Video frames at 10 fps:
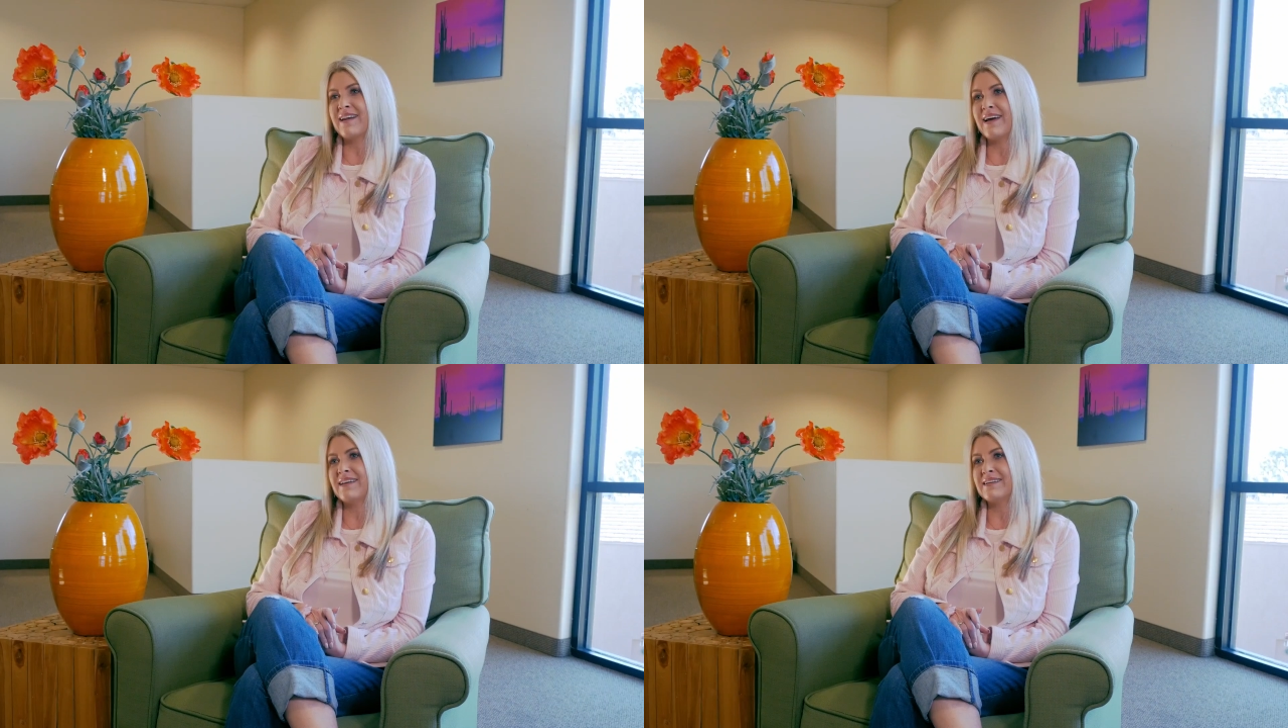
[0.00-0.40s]

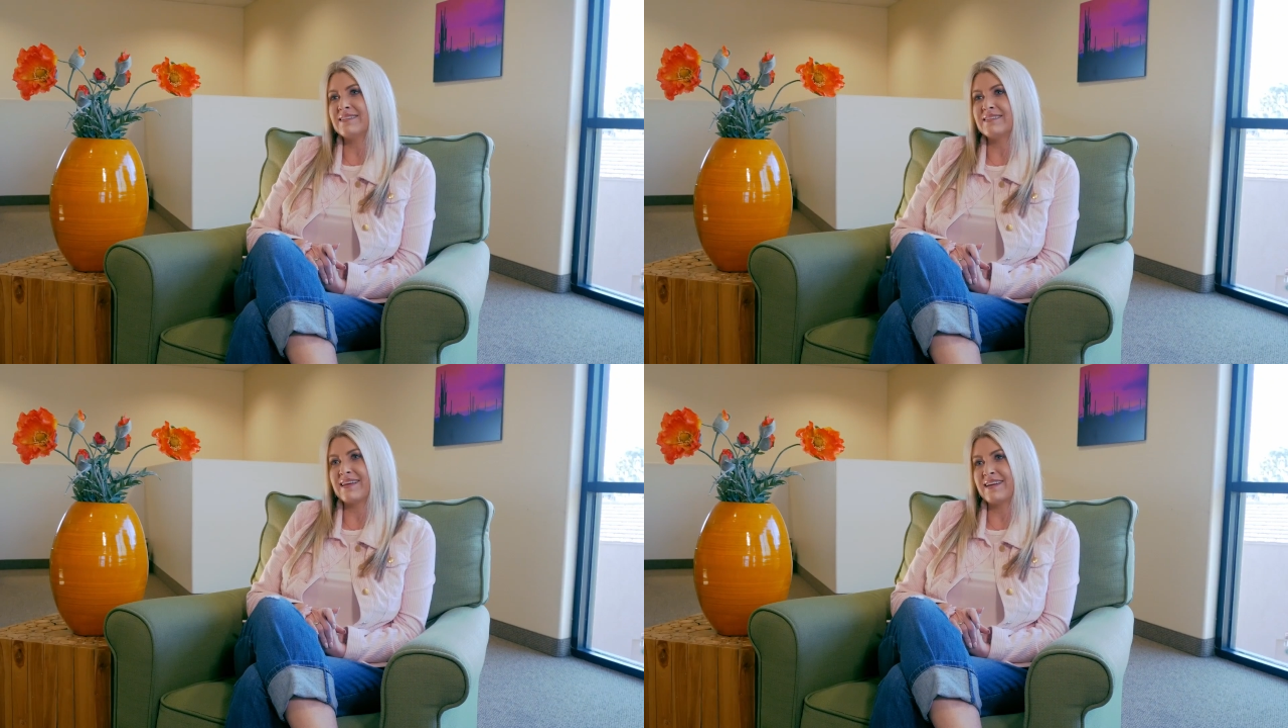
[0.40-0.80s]
had
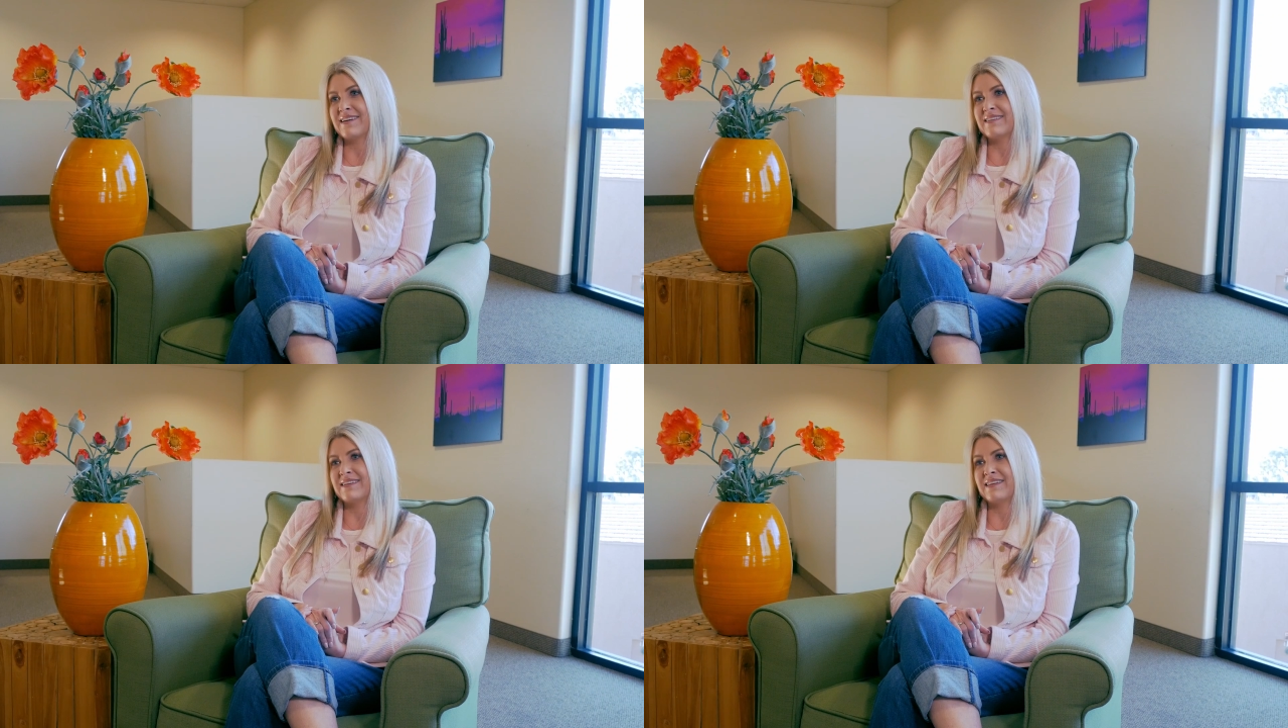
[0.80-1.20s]
his
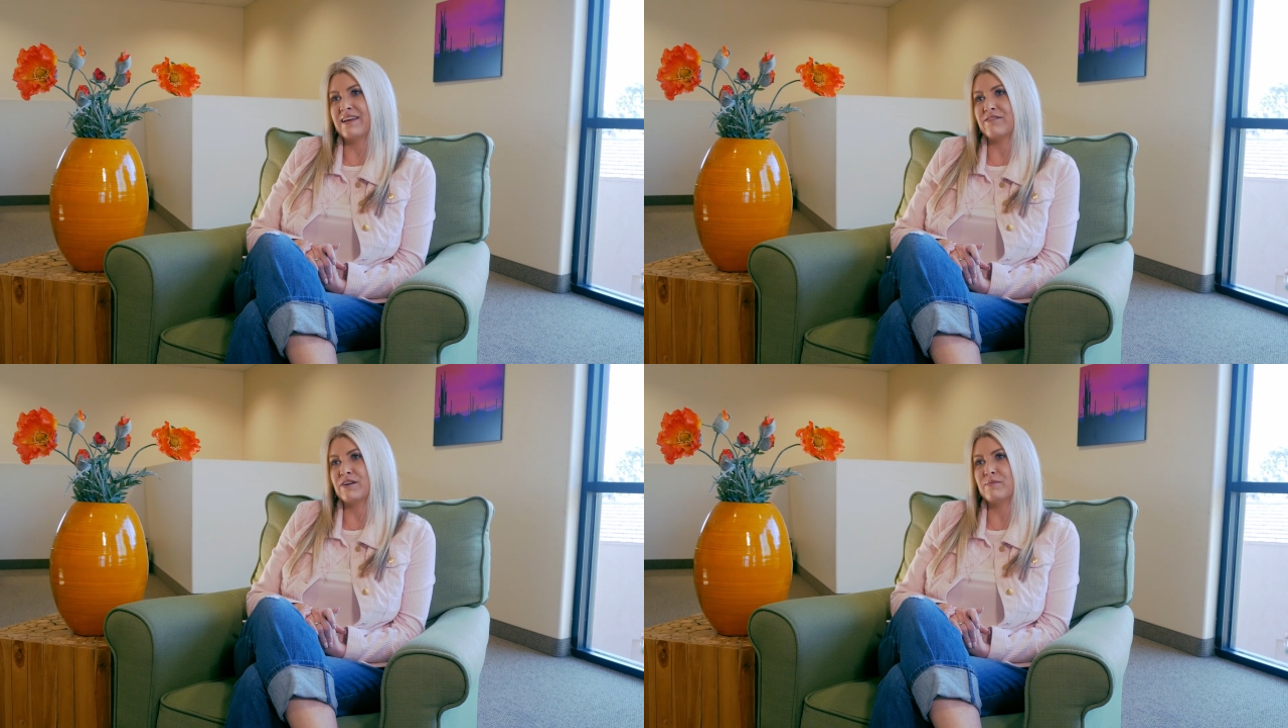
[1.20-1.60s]
hand in
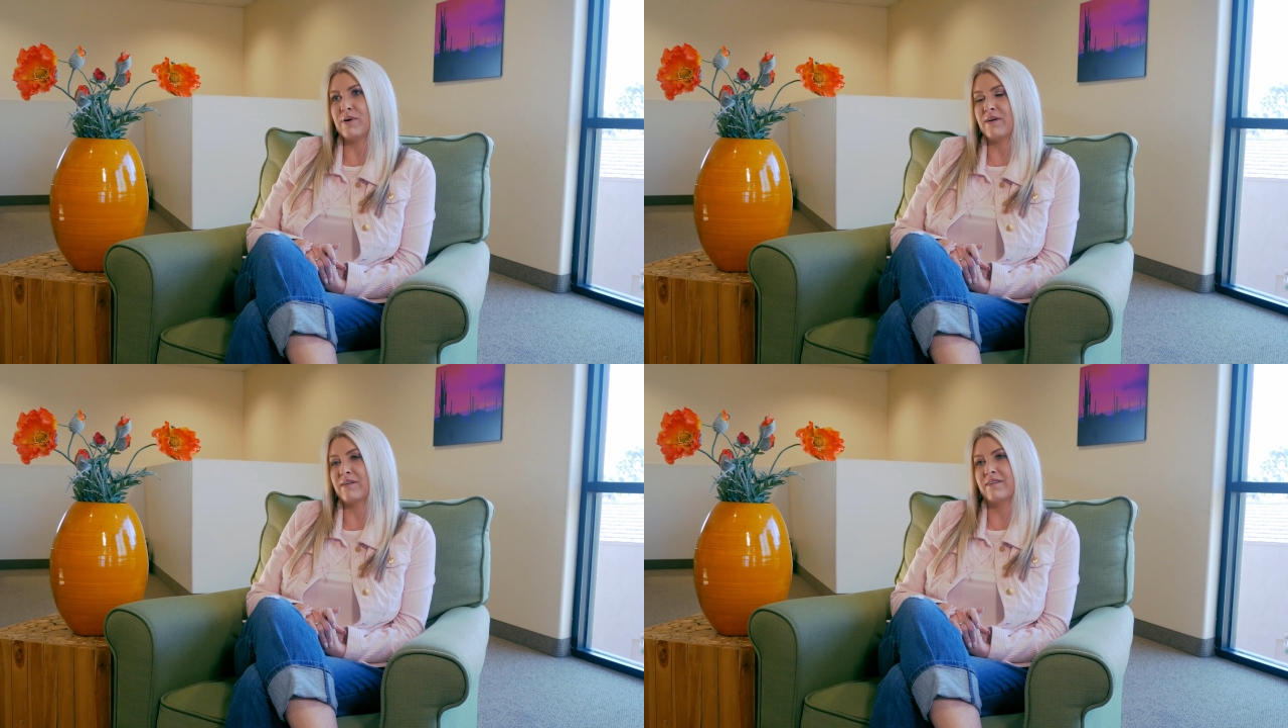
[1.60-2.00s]
every
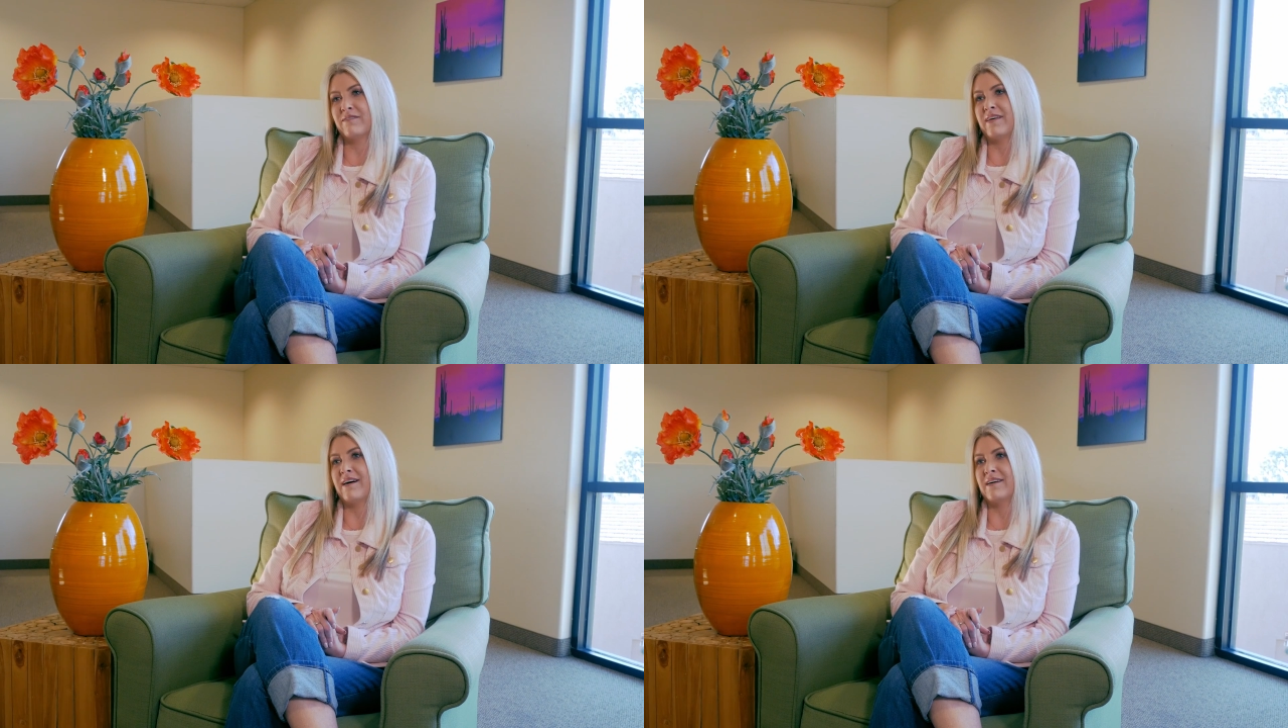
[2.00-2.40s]
part of
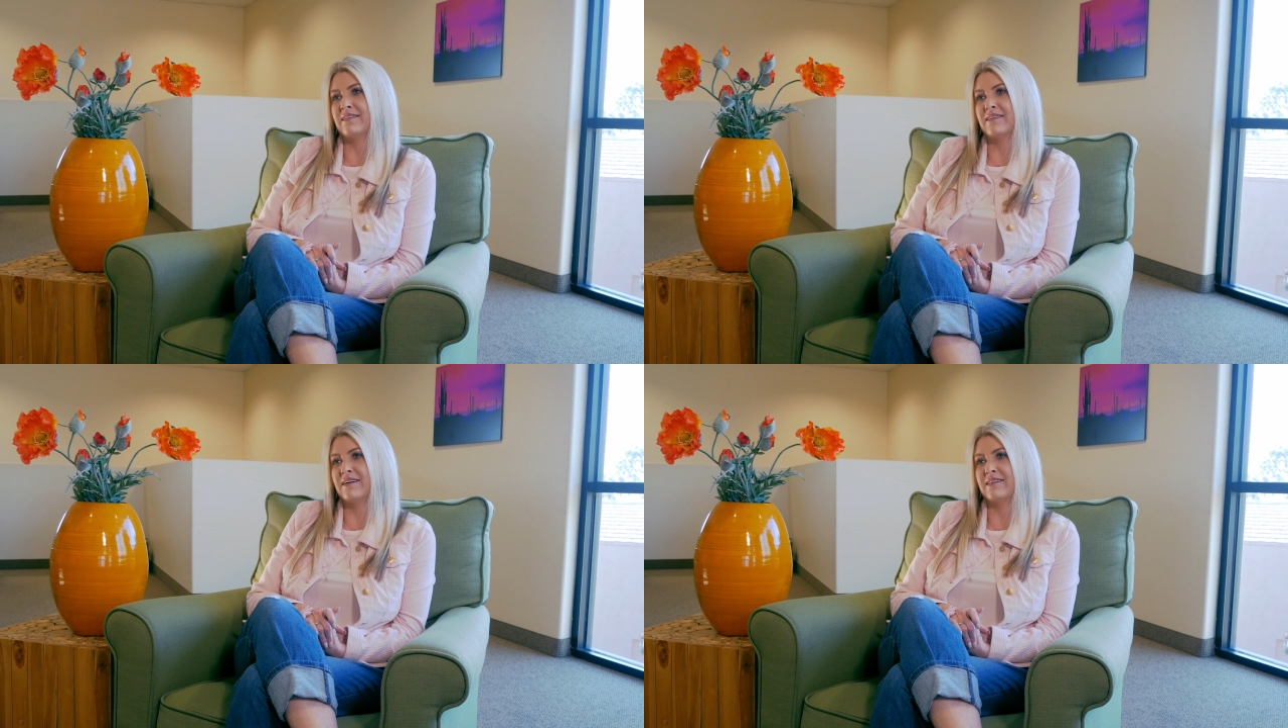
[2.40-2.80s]
that,
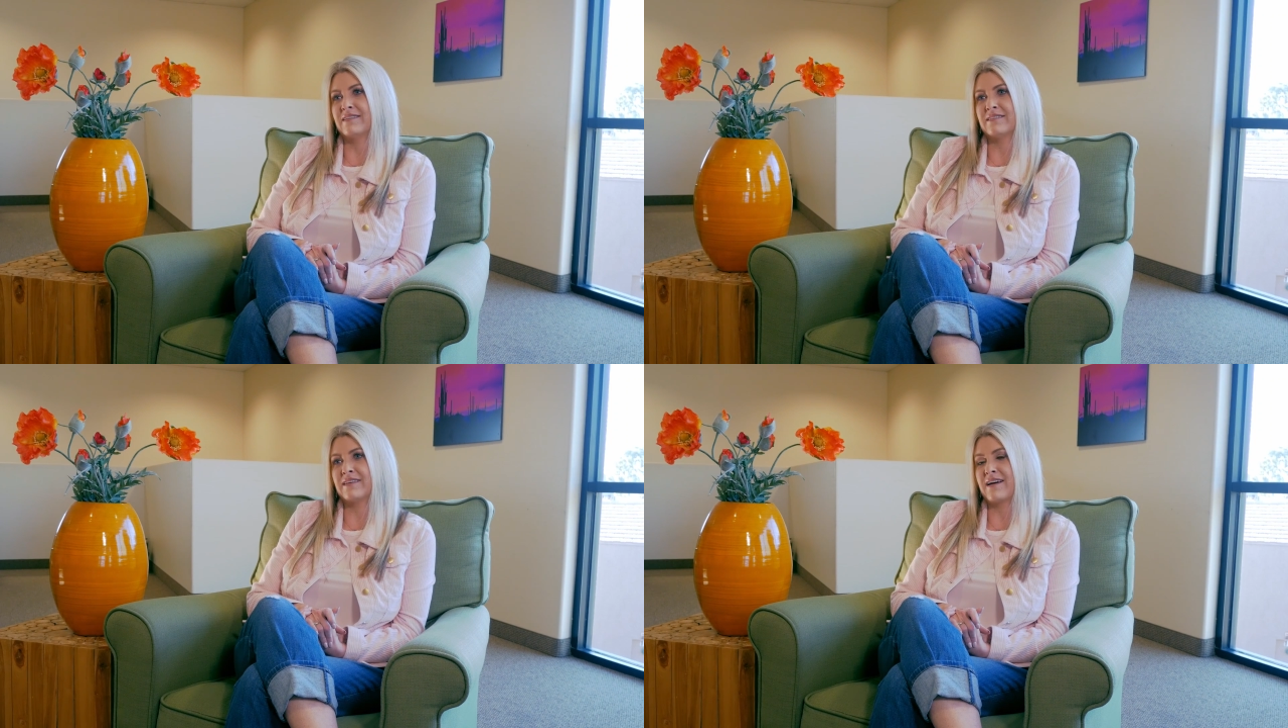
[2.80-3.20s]
and
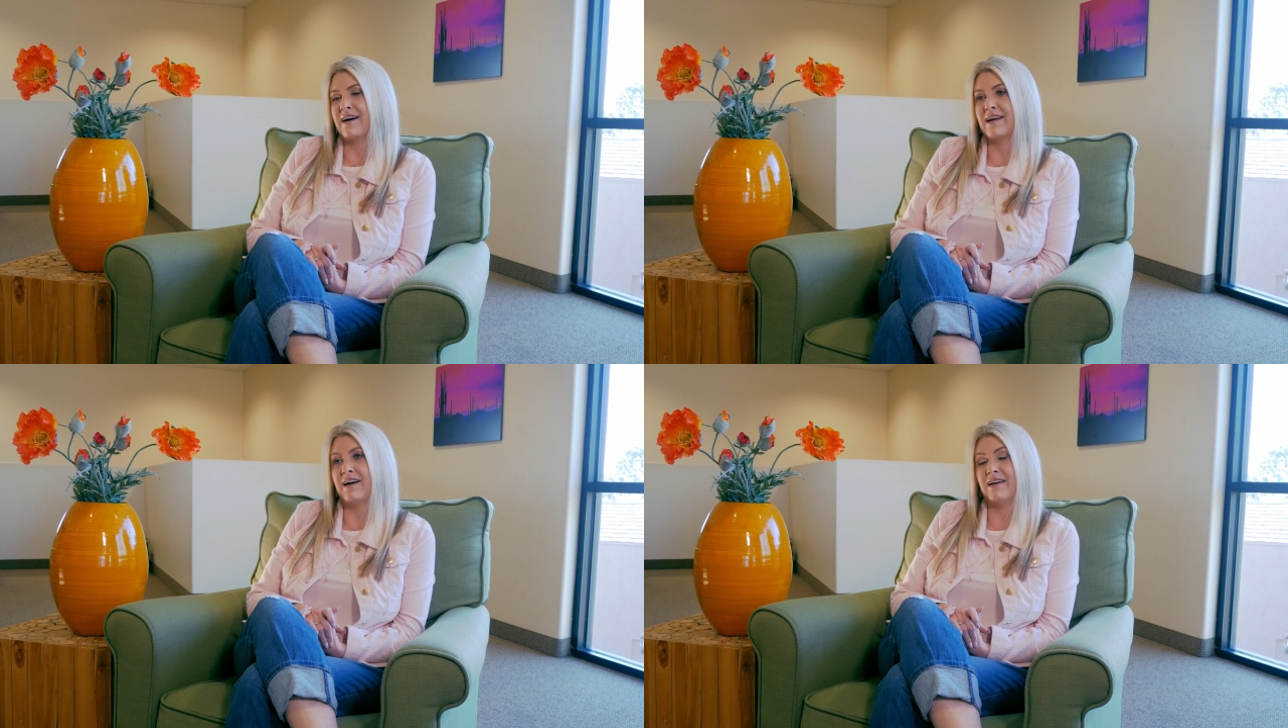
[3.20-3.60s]
it's like
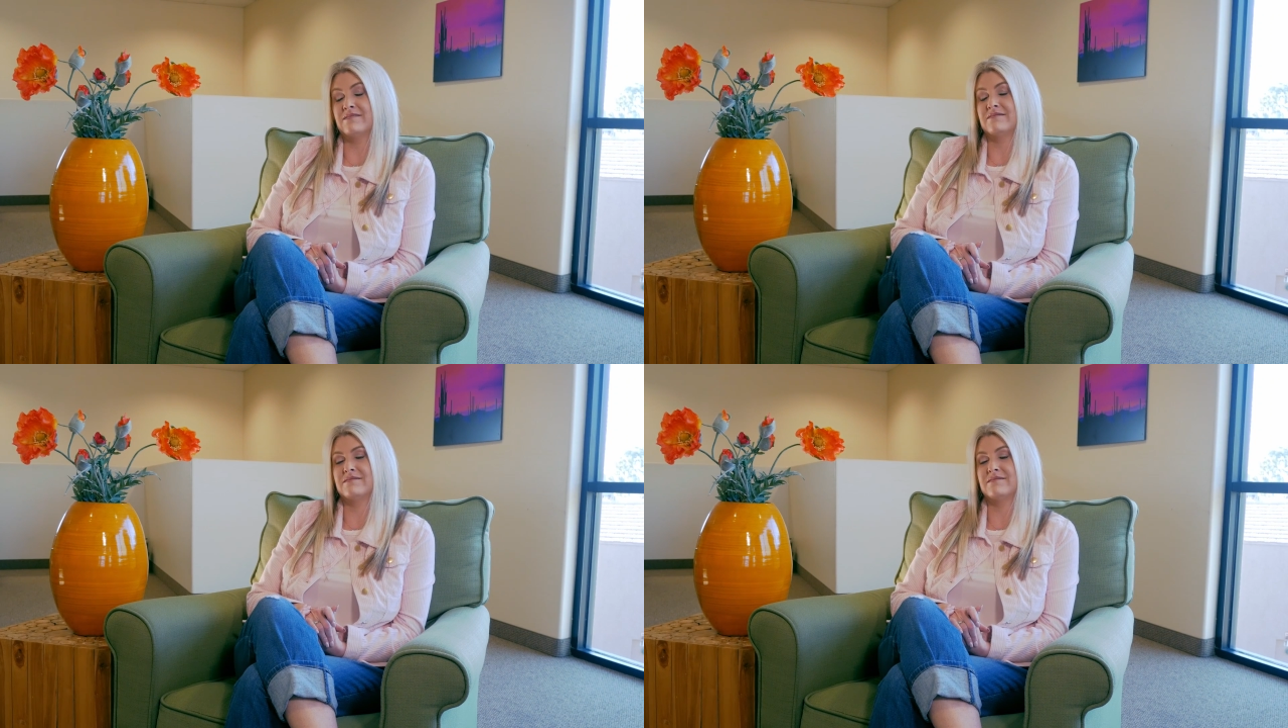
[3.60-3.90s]
I